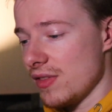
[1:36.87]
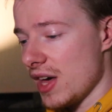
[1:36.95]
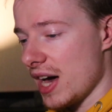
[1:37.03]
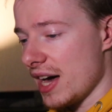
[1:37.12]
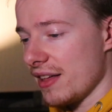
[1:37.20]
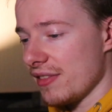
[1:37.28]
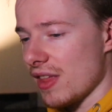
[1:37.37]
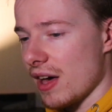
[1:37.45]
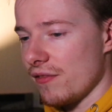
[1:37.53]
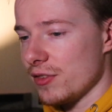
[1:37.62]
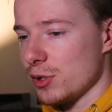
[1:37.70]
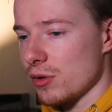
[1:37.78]
that
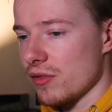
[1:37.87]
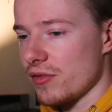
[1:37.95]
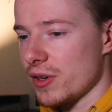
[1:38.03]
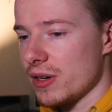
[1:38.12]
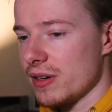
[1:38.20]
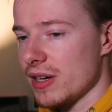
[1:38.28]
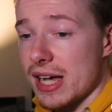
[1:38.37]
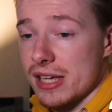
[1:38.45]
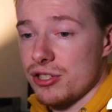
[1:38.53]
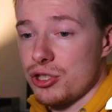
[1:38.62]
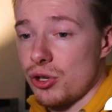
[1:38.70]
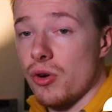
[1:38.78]
photographer
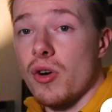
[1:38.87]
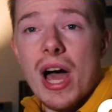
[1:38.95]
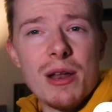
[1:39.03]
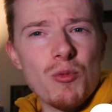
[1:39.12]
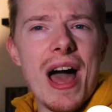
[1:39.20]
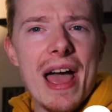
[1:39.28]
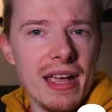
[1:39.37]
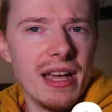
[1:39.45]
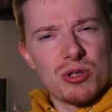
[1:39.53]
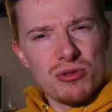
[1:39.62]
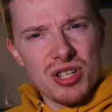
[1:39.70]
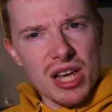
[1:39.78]
has shot and why.
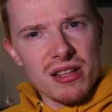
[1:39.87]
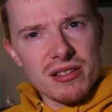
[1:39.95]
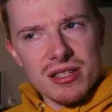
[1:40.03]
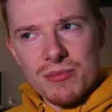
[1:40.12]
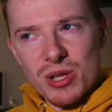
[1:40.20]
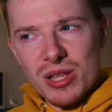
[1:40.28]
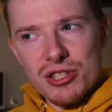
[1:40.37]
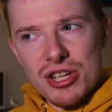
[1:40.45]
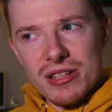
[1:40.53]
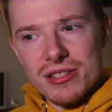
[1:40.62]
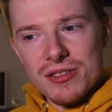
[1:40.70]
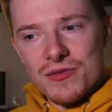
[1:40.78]
I'm so jealous. I'm really
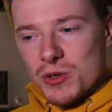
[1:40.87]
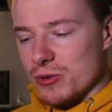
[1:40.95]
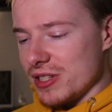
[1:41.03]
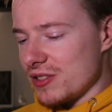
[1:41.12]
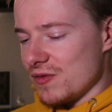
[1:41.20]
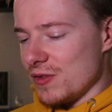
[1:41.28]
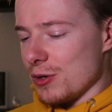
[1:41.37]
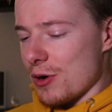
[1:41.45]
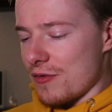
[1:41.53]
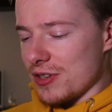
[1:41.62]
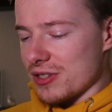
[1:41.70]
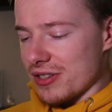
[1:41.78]
jealous of all these
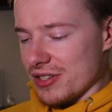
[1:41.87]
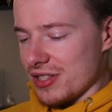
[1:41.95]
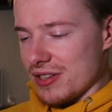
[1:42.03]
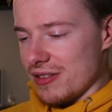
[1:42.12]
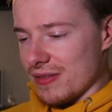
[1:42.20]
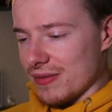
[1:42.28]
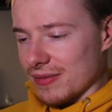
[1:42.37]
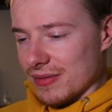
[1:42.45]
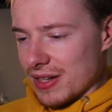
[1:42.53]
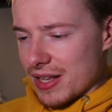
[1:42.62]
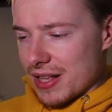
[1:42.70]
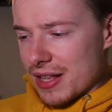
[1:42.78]
photographers because they're
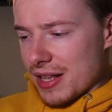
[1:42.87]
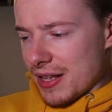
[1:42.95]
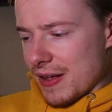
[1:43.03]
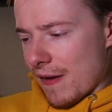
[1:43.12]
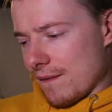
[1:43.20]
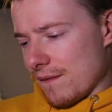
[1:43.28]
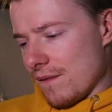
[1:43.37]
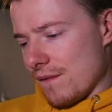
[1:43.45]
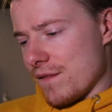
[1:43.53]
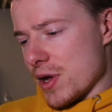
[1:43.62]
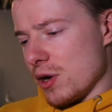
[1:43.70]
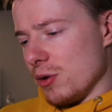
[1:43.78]

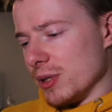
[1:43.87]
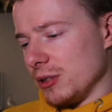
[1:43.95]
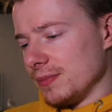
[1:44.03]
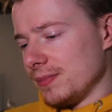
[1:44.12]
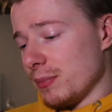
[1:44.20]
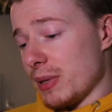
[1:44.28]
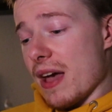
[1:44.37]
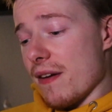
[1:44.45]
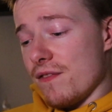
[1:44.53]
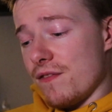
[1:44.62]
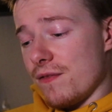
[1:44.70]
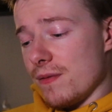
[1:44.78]
phenomenal. But
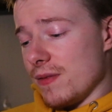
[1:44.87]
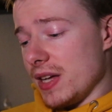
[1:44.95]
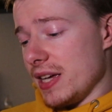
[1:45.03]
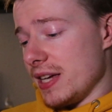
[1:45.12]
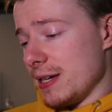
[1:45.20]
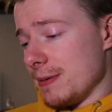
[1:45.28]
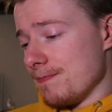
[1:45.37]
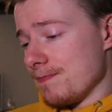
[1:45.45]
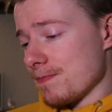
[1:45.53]
yeah, let